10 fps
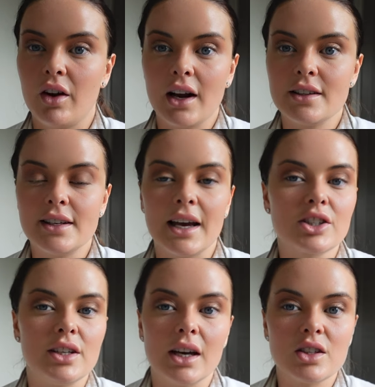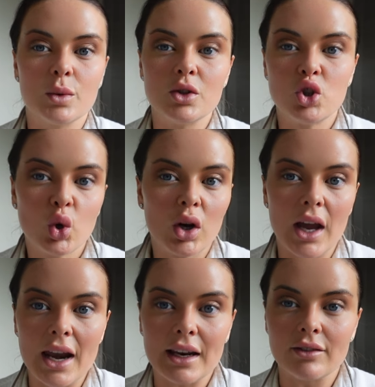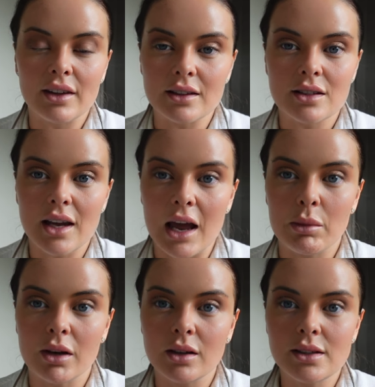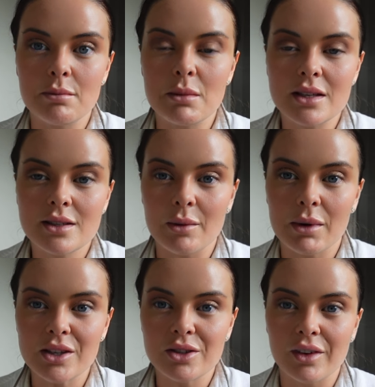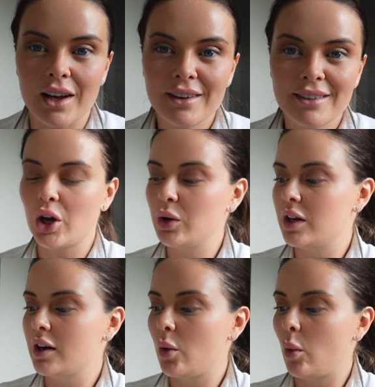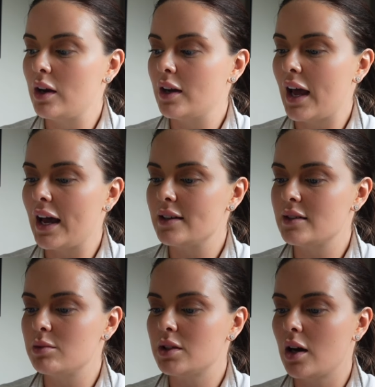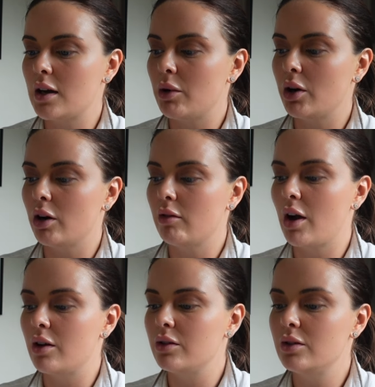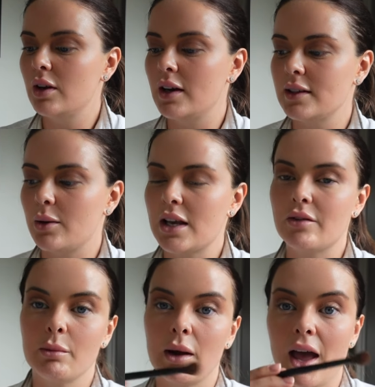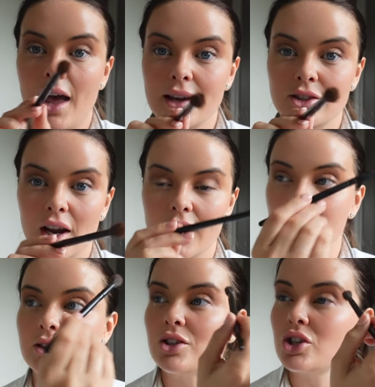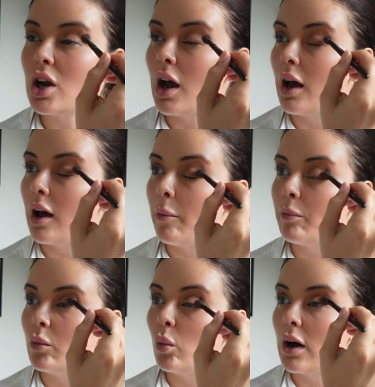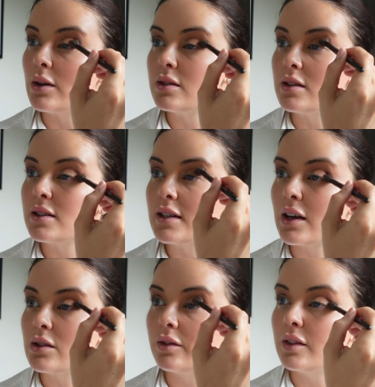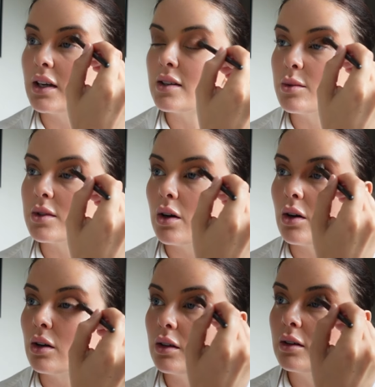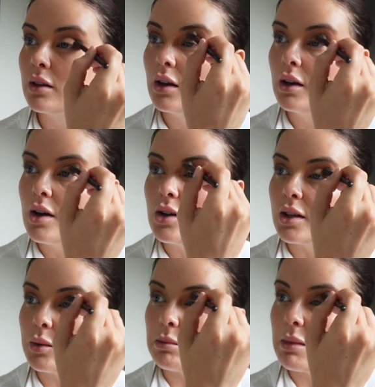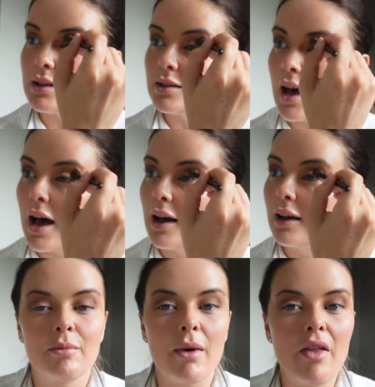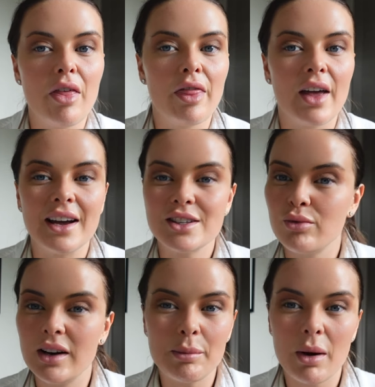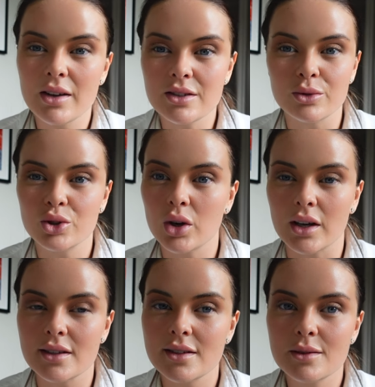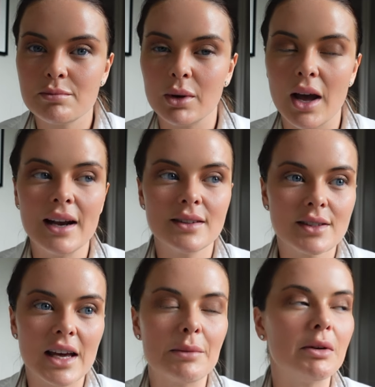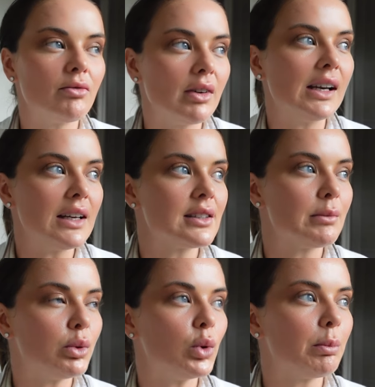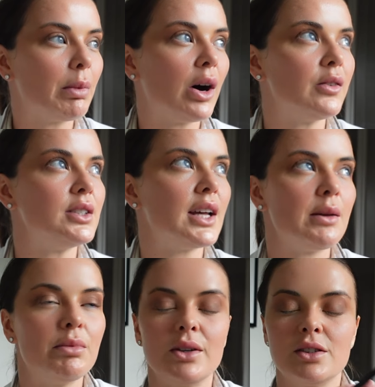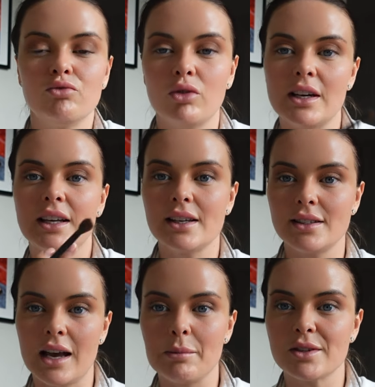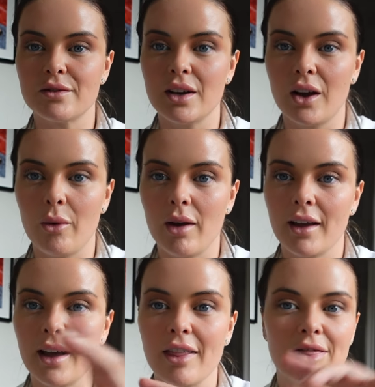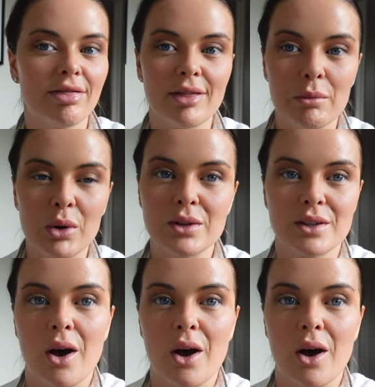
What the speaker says: like I didn't actually get to enjoy any of the entertainment because I missed so much of it. Jodie and I went and had some time on our own as I was having my hair change whilst the saxophonist was on. So we missed that. But other than that, it's really personal choice. But entertainment really is an important part of the day because it really gets the atmosphere going and the mood as a